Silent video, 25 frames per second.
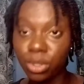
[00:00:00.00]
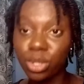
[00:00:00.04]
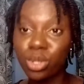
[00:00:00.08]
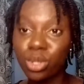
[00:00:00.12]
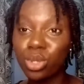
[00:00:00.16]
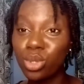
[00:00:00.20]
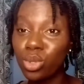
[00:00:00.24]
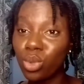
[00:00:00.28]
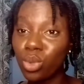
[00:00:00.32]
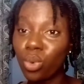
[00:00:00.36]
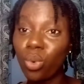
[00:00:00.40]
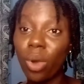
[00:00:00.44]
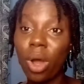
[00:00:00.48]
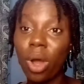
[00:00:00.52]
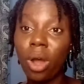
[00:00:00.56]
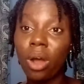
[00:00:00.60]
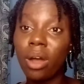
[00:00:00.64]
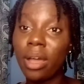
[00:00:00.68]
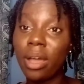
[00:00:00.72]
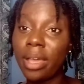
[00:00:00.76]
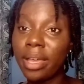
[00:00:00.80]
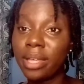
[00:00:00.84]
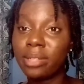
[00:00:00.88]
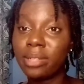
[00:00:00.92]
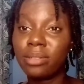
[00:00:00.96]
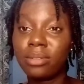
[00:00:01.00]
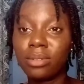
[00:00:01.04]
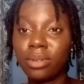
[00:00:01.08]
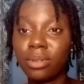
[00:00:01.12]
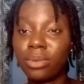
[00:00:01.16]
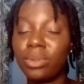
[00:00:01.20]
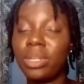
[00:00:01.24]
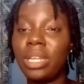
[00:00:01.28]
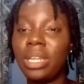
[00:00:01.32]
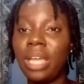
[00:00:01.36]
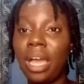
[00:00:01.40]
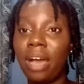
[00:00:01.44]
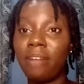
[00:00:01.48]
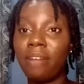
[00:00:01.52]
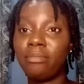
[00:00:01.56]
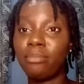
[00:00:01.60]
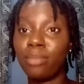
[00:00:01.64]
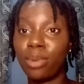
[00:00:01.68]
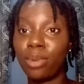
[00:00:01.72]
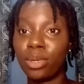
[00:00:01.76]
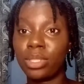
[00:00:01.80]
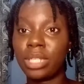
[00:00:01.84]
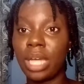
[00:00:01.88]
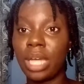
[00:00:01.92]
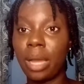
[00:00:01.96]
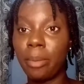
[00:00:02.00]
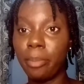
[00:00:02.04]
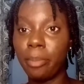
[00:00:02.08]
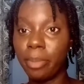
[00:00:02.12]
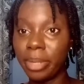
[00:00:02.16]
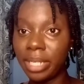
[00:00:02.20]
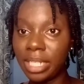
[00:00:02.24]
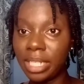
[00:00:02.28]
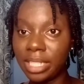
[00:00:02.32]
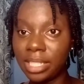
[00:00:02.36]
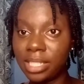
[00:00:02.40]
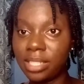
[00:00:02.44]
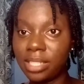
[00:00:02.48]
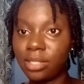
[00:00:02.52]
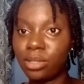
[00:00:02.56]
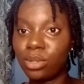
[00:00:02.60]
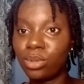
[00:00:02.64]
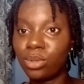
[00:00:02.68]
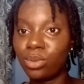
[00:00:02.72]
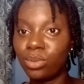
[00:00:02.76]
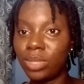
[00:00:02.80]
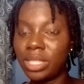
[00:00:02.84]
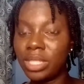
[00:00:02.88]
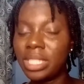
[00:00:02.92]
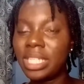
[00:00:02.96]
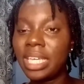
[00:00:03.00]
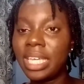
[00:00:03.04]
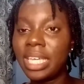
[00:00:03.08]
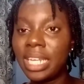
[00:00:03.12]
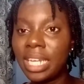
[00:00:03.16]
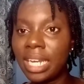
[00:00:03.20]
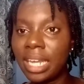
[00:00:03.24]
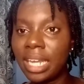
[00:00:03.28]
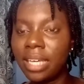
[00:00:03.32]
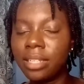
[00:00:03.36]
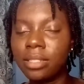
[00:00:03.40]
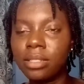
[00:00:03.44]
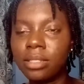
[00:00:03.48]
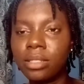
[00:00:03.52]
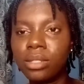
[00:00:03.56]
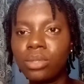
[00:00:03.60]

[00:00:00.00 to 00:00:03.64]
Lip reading: So our hair do not really have much ability to retain length.